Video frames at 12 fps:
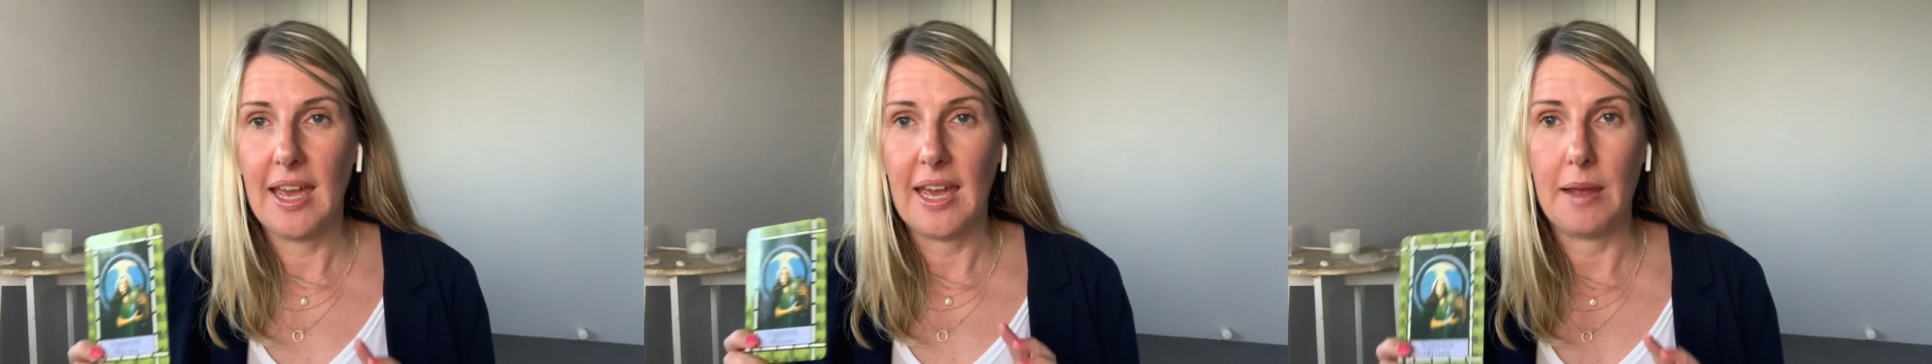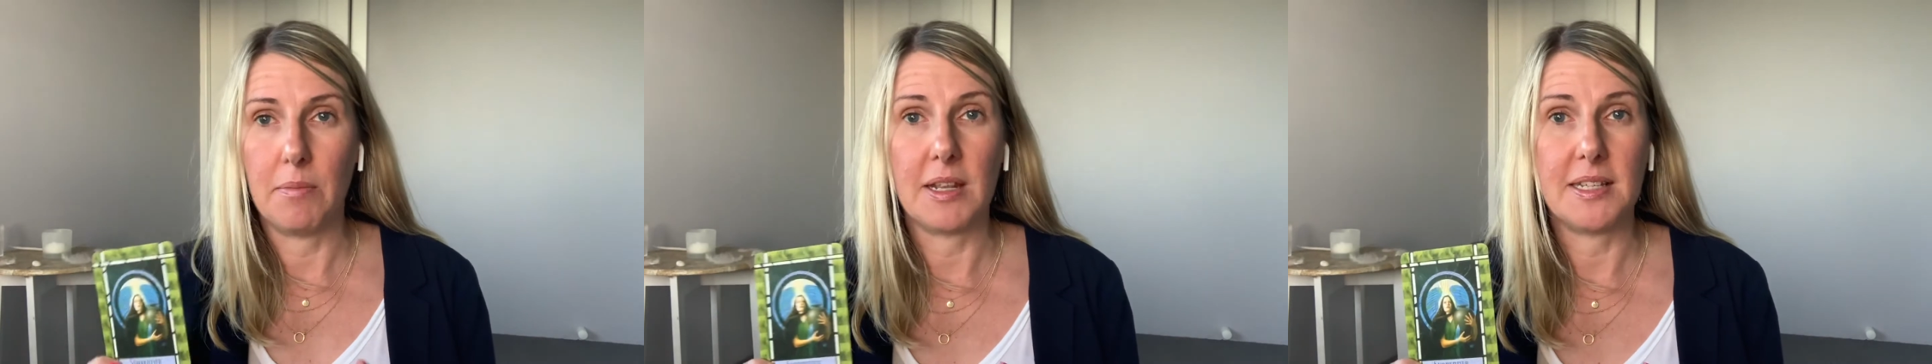
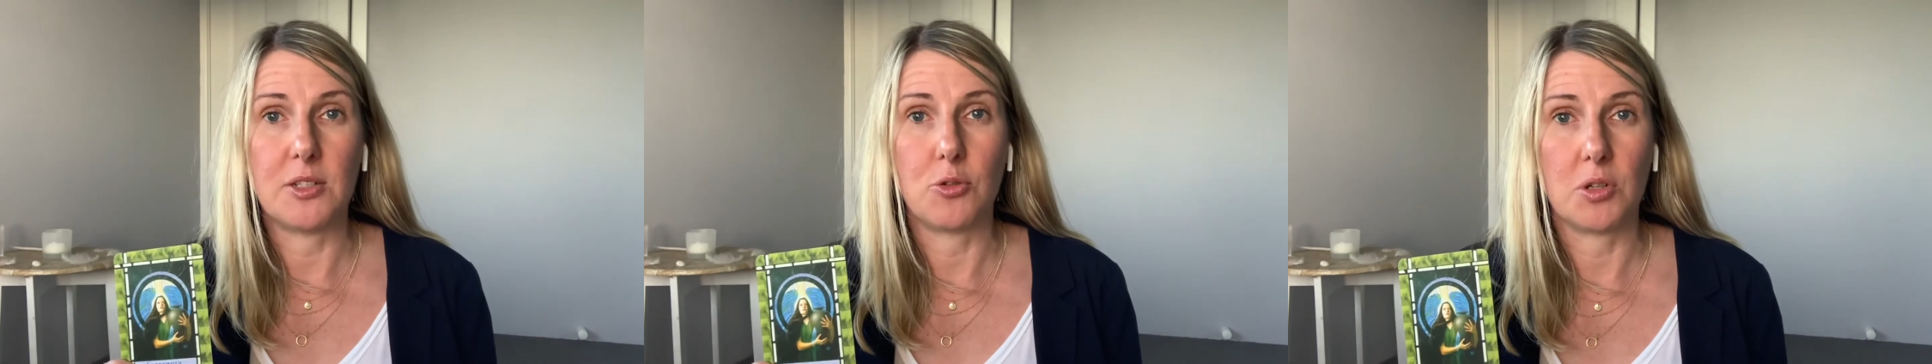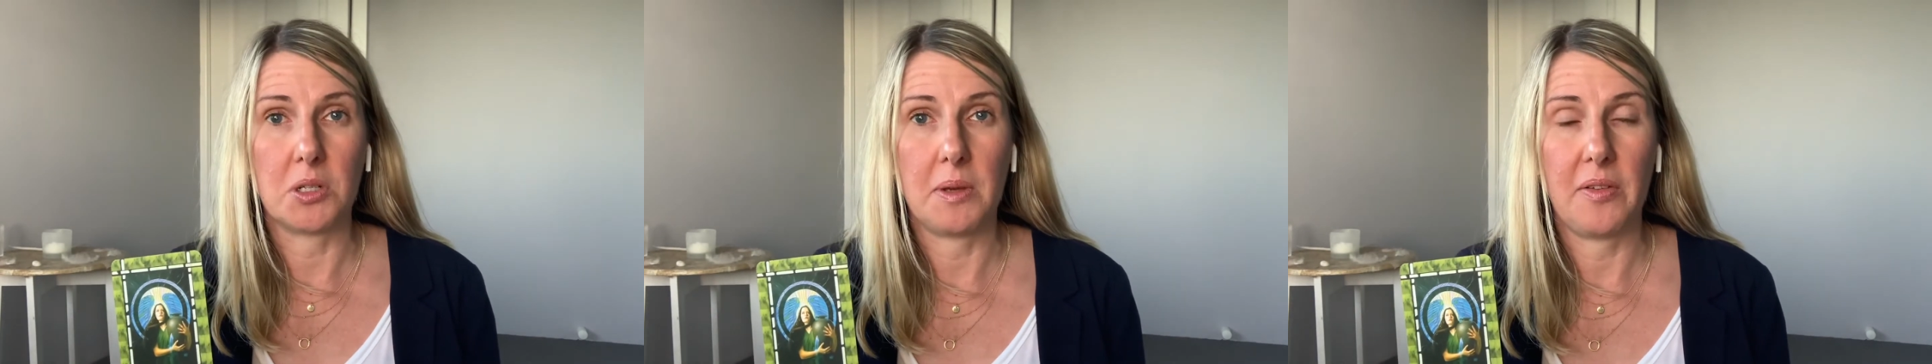And please talk
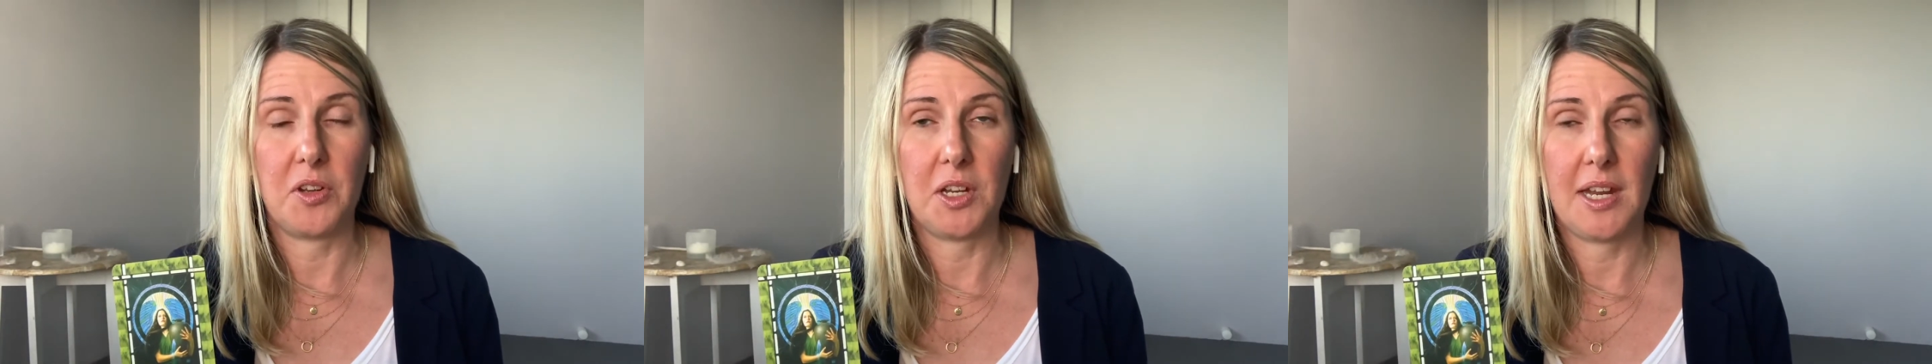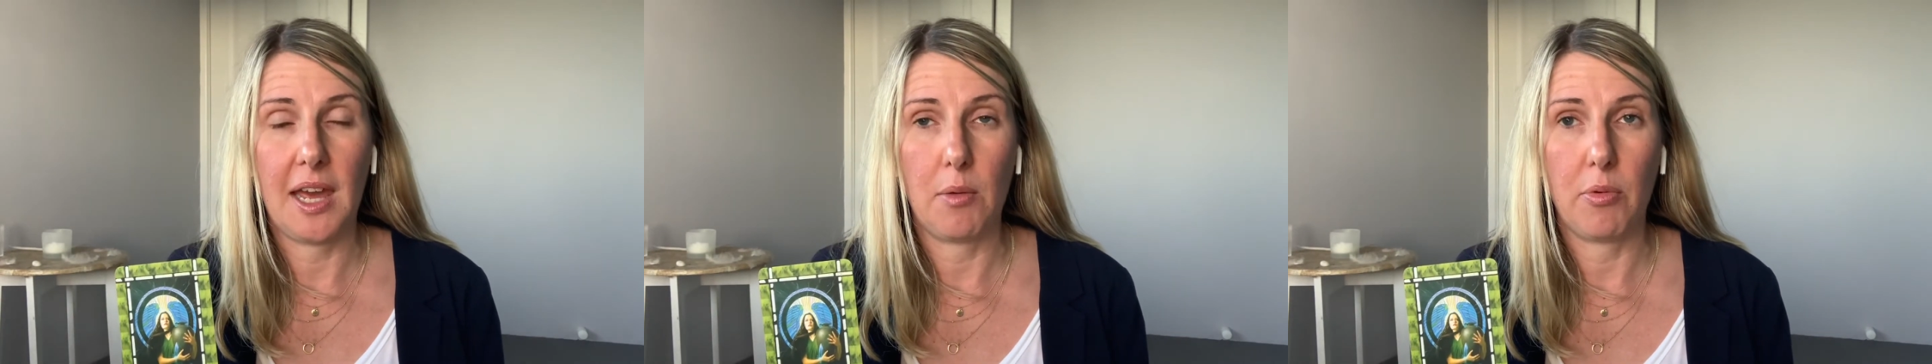to me if you need
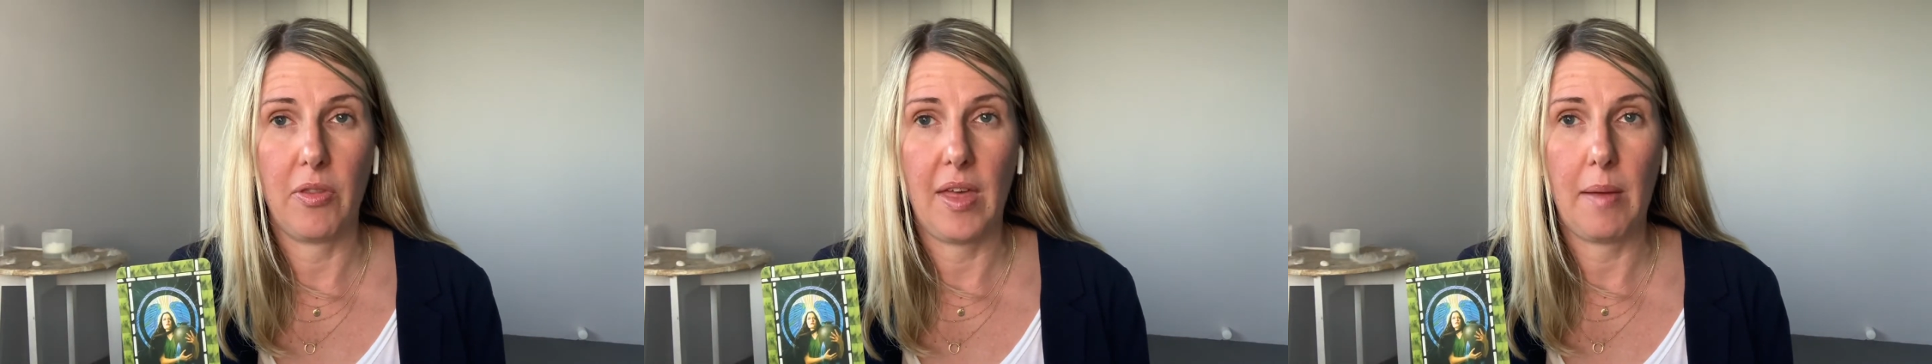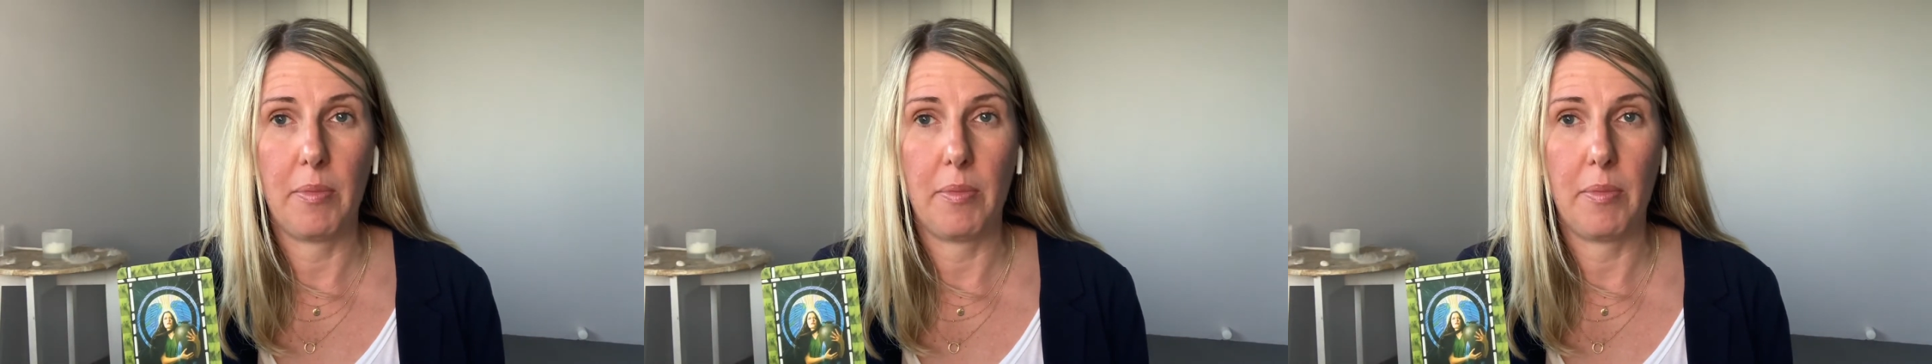help with that,